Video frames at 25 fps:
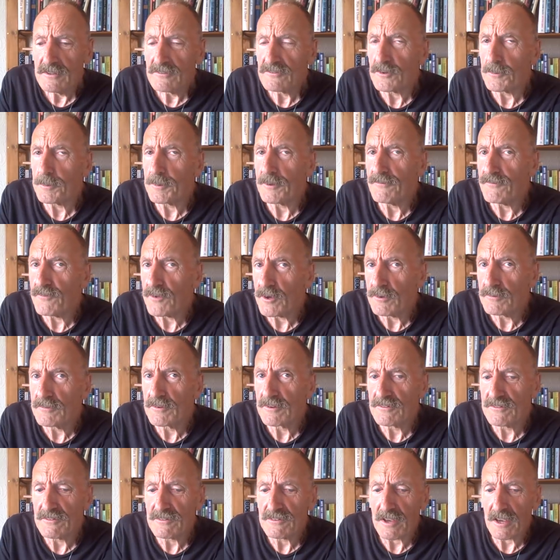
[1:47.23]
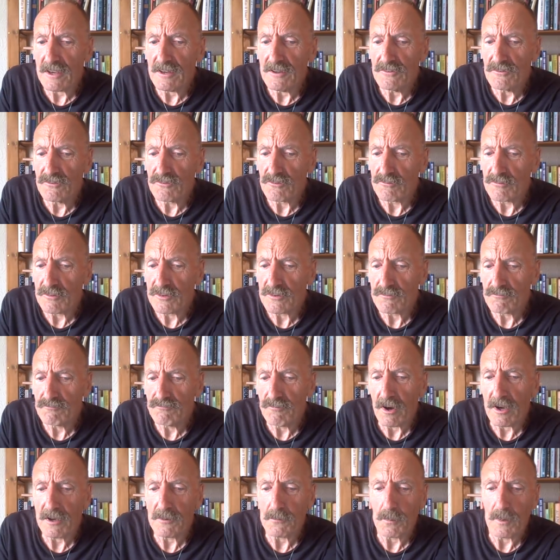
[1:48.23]
to be viewed as dangerous
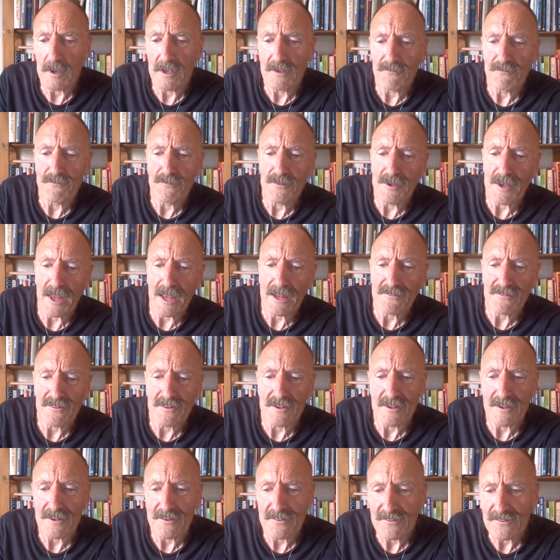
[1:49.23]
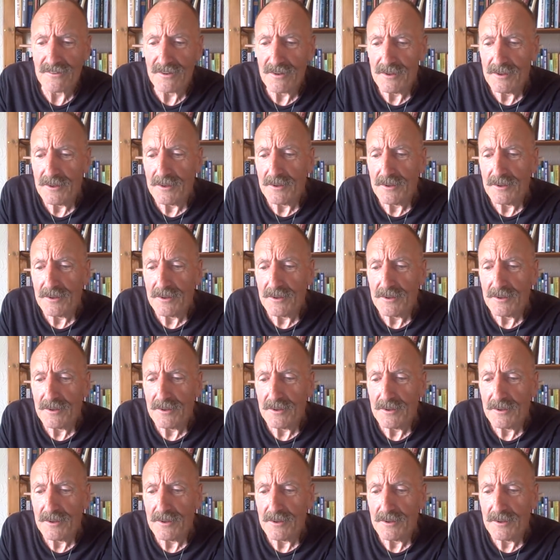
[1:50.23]
right-wing fanatics,